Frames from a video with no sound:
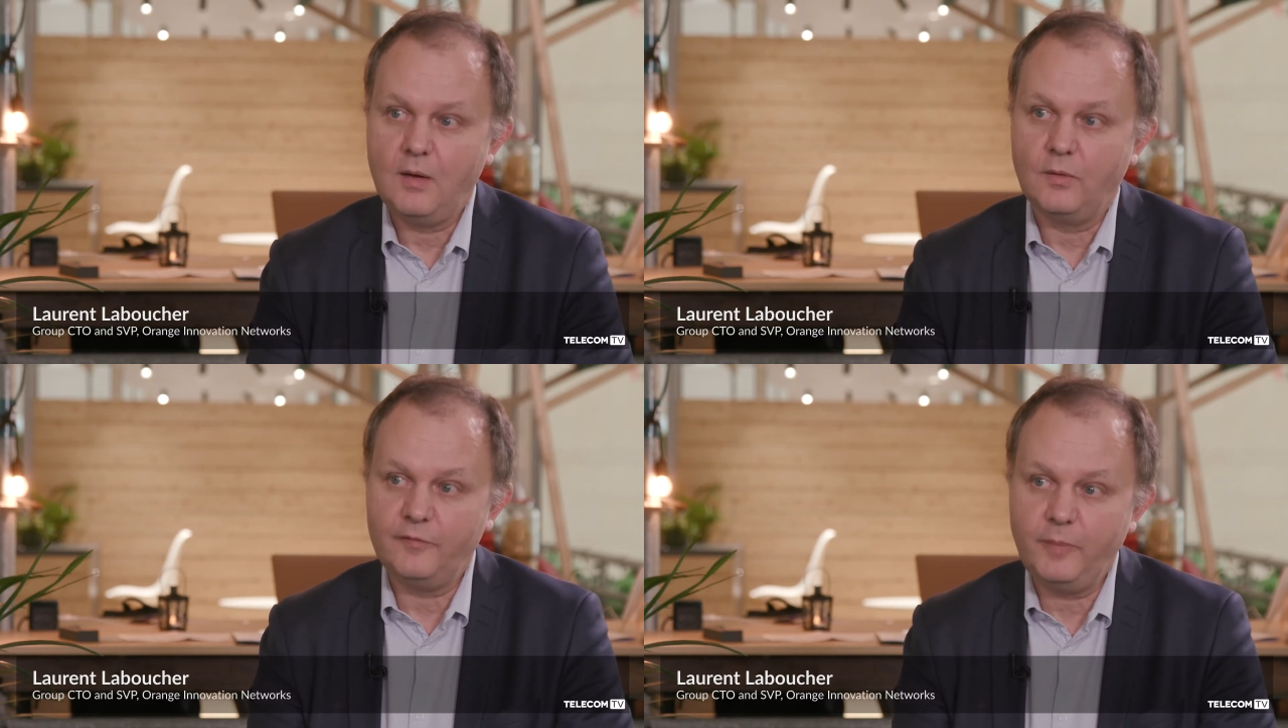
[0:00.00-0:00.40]

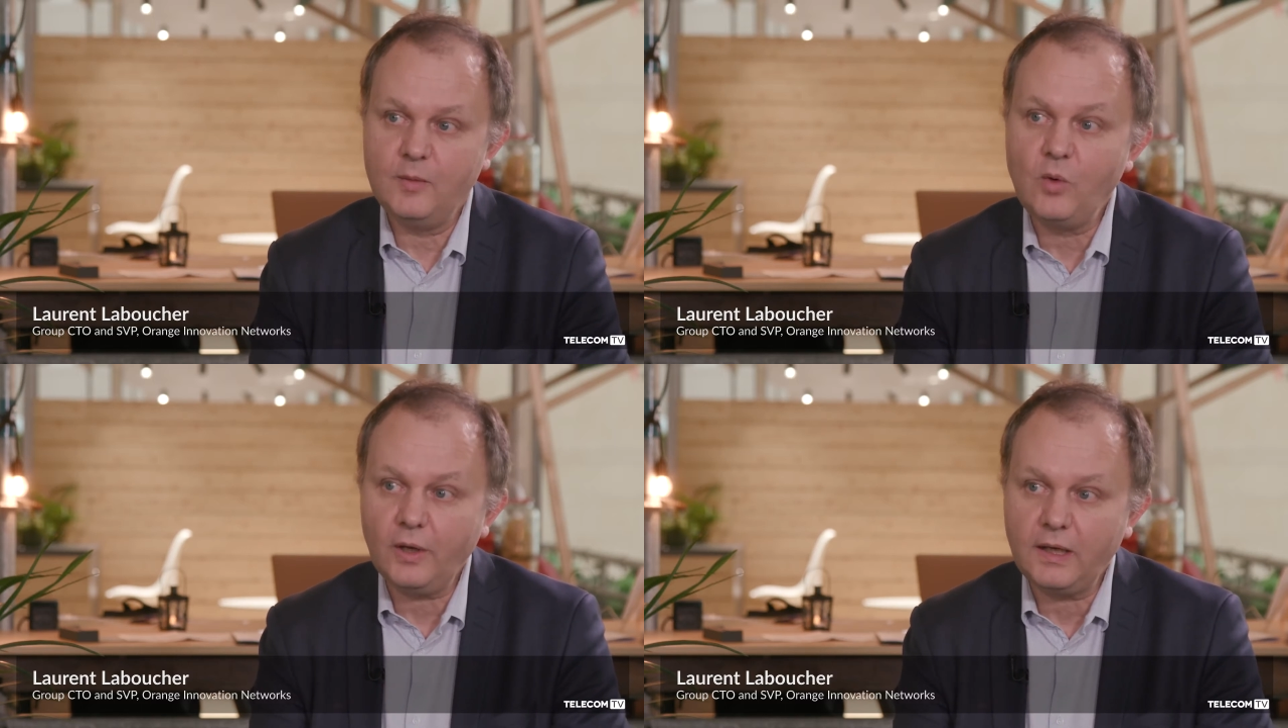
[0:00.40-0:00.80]
We've
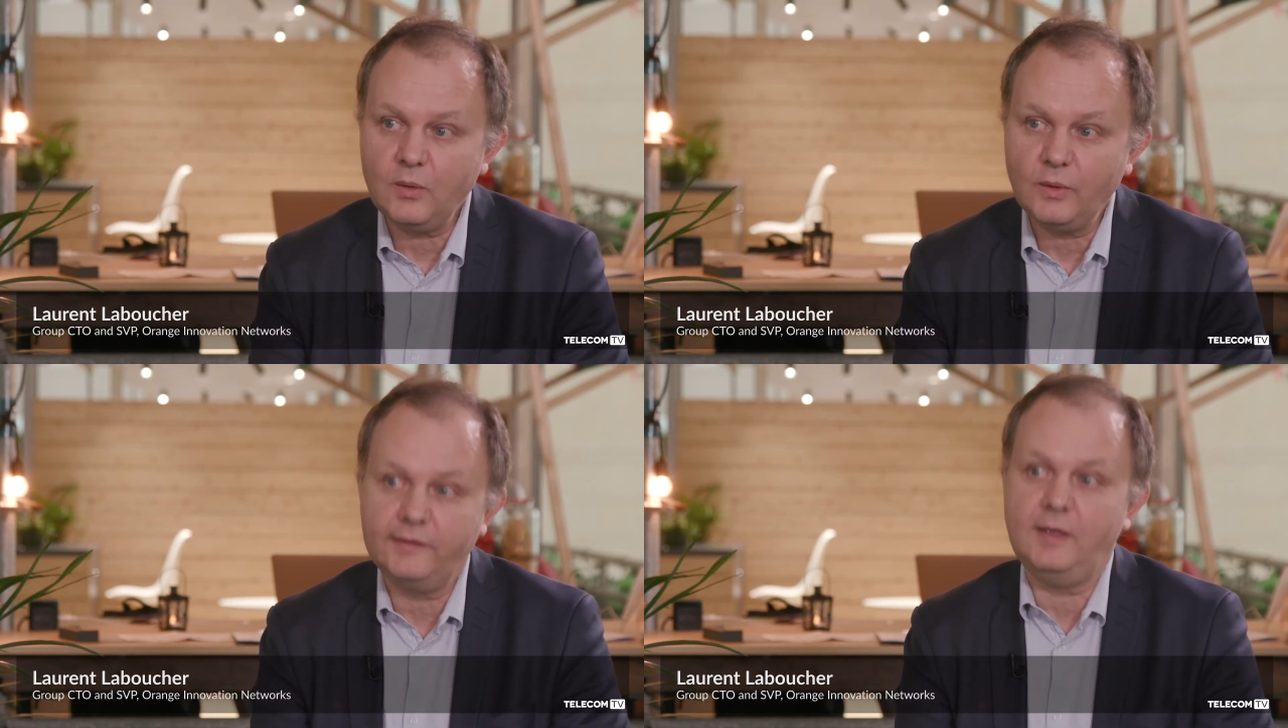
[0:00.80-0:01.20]
been
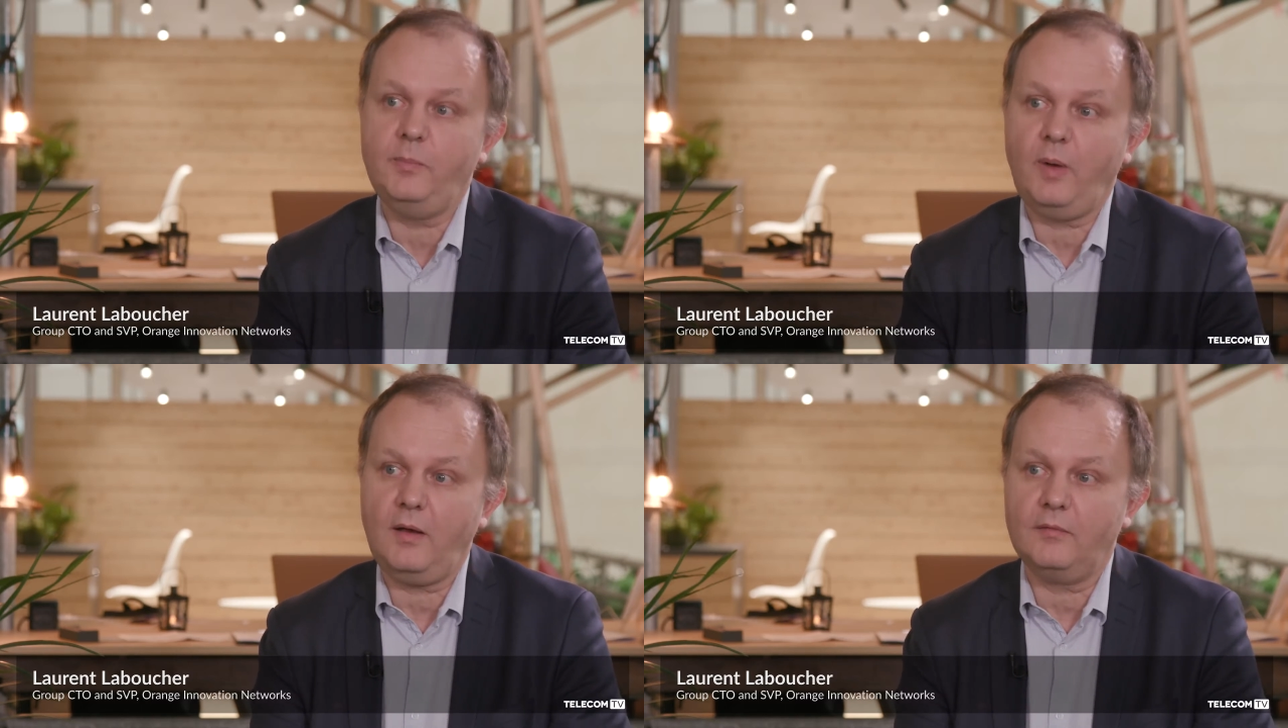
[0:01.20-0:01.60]
working with
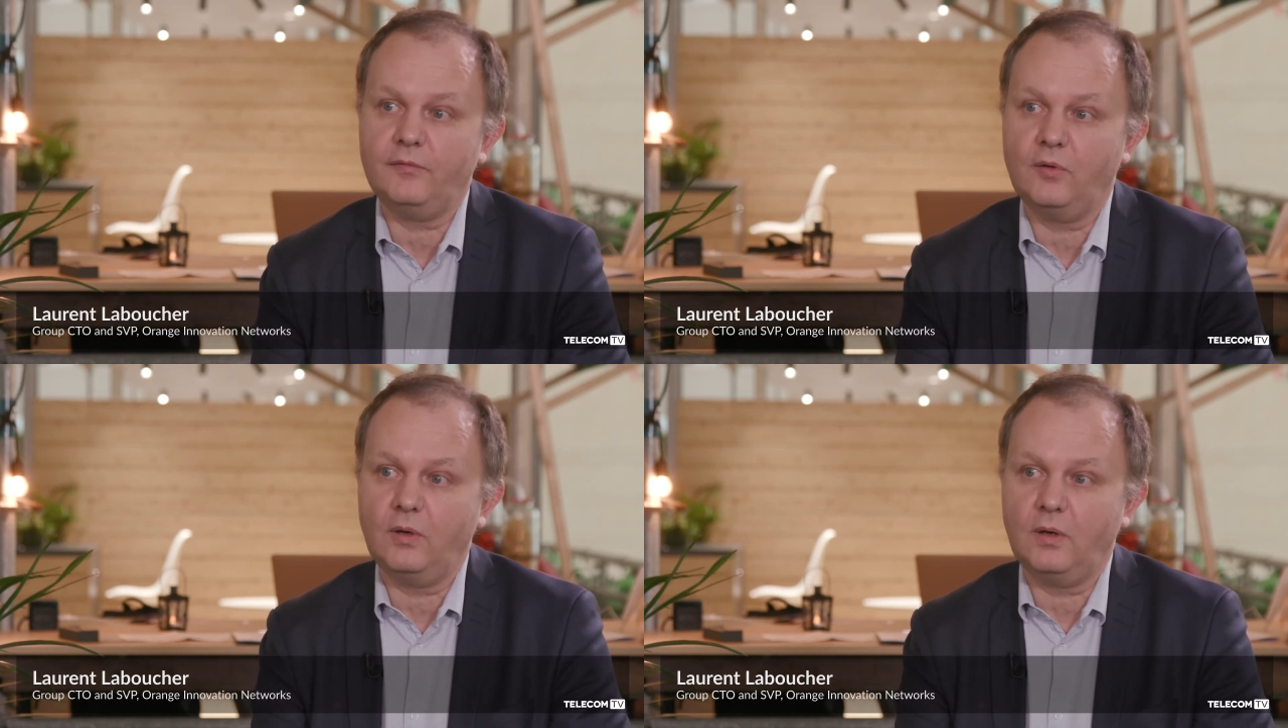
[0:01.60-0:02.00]
TIP
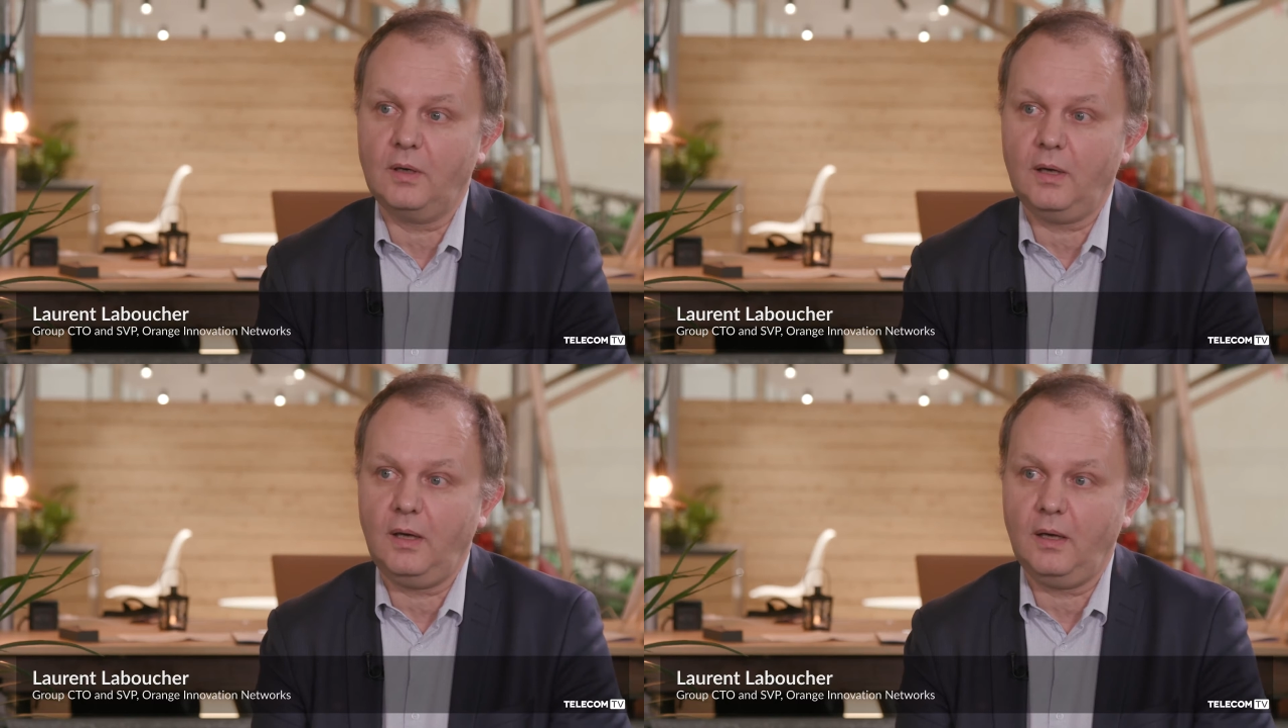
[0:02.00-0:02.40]

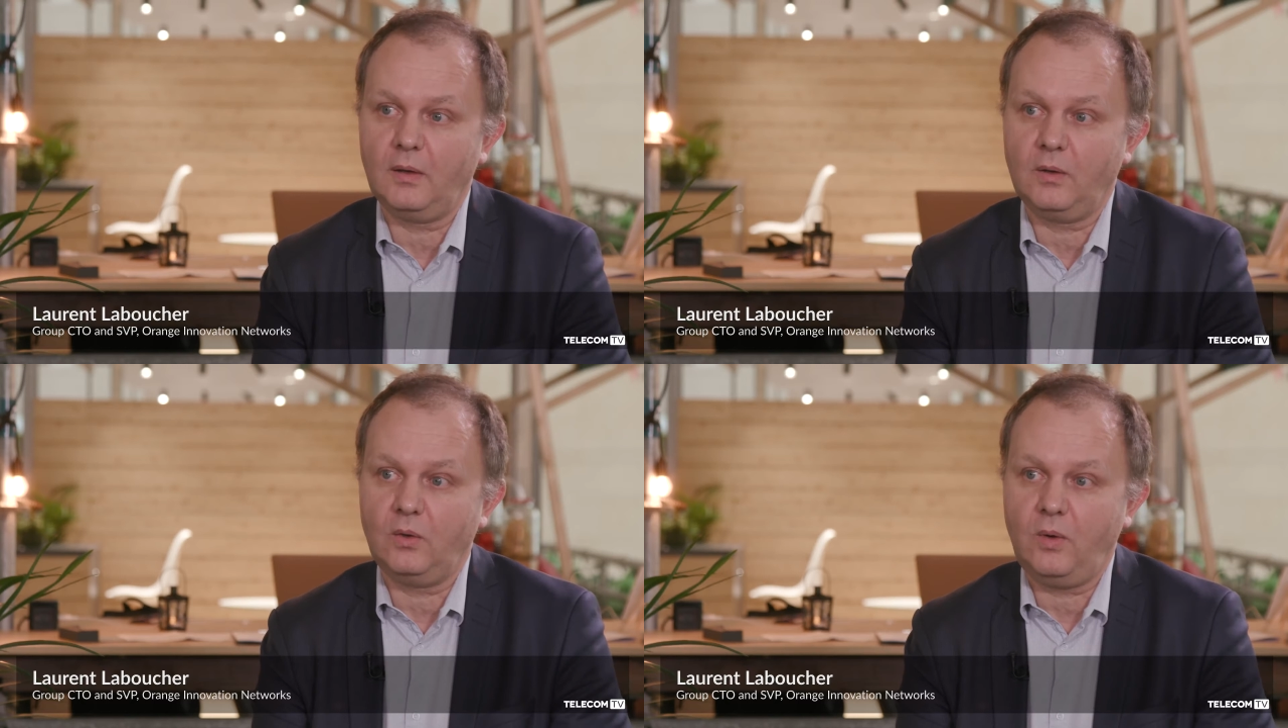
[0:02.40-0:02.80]
for
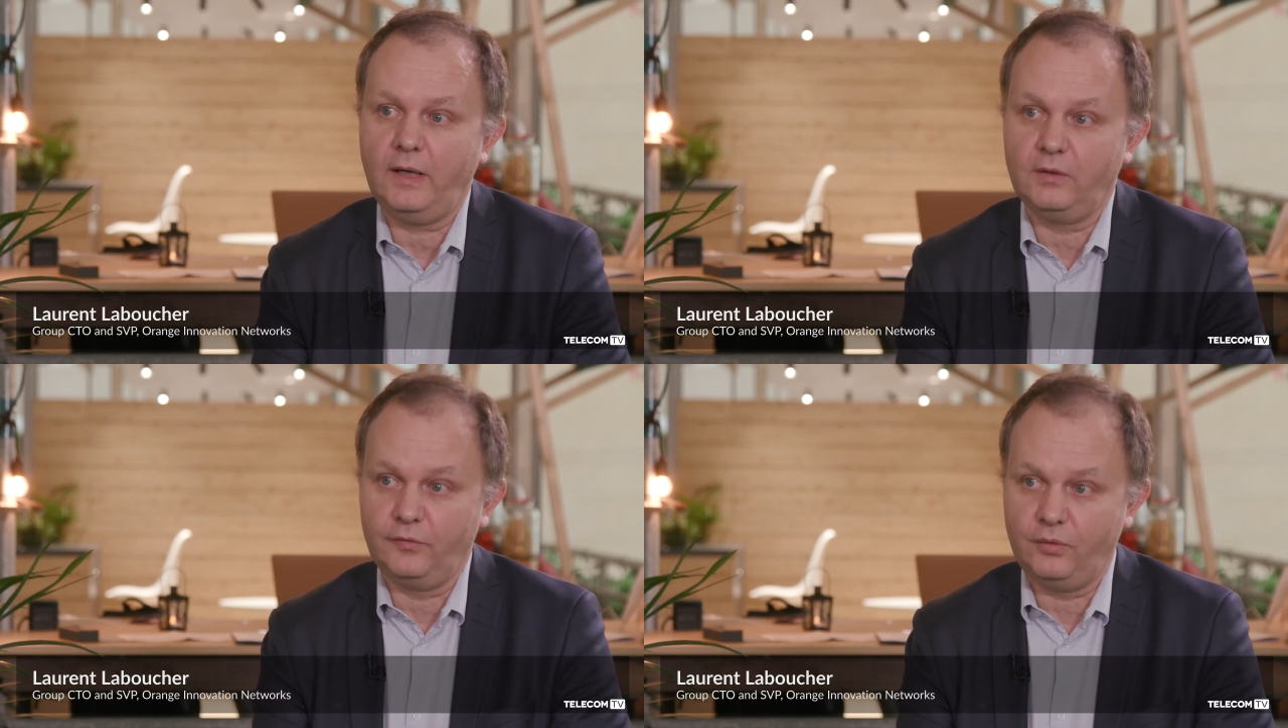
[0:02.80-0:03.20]

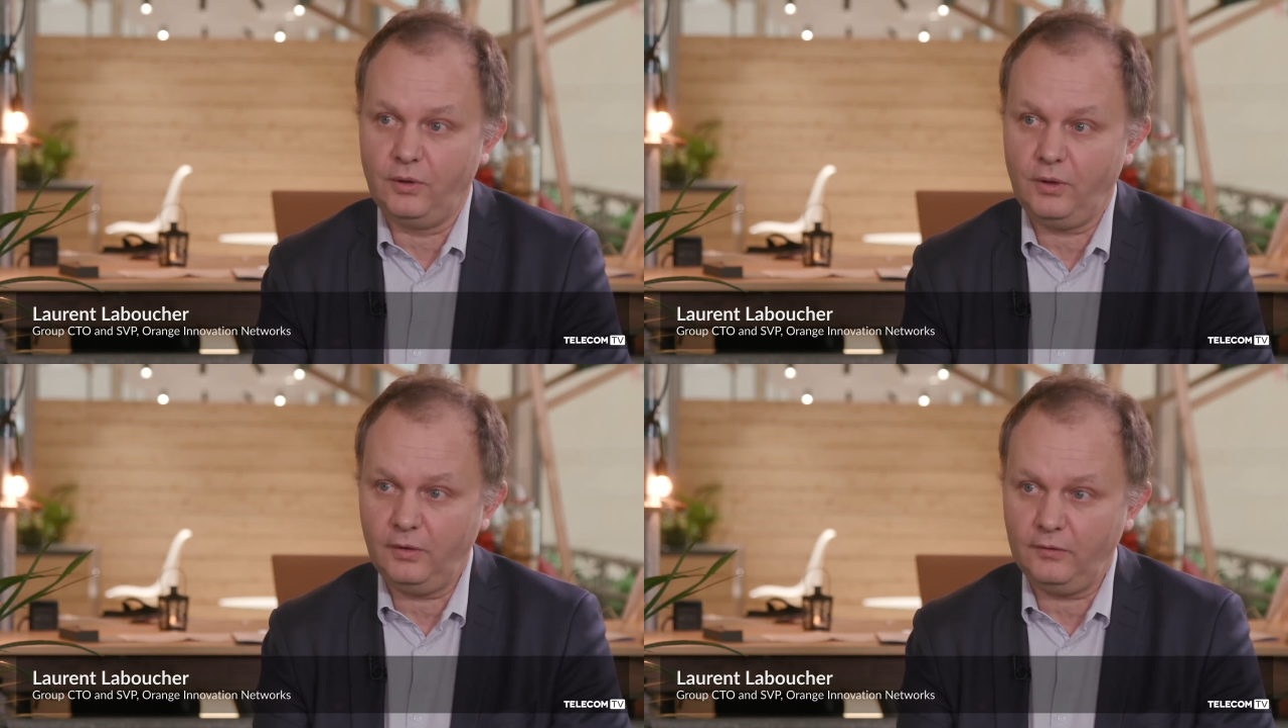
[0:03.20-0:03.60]
quite a few
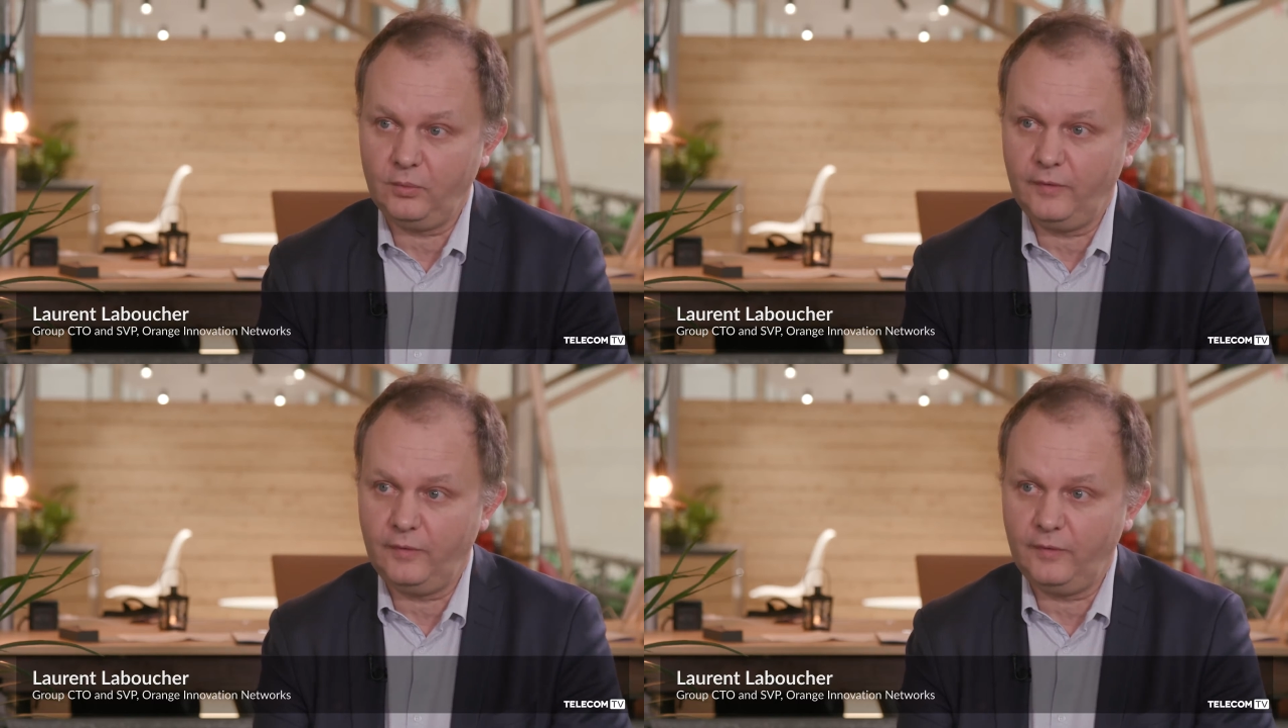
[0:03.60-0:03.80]
years.